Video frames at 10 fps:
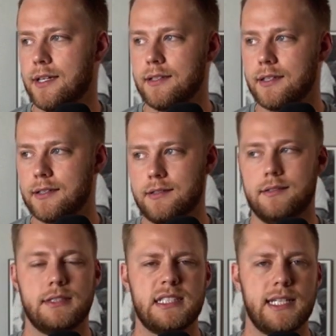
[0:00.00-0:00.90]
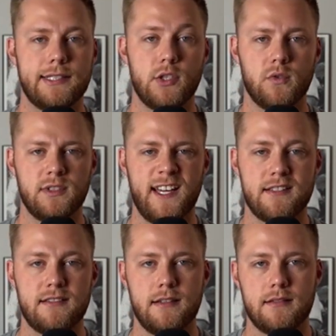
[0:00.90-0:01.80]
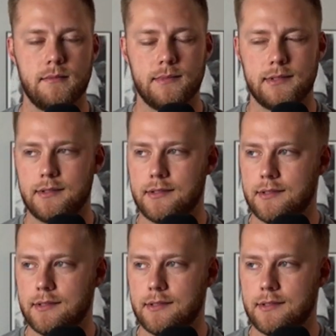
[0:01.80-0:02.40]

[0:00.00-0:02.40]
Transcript: like, I don't like systems.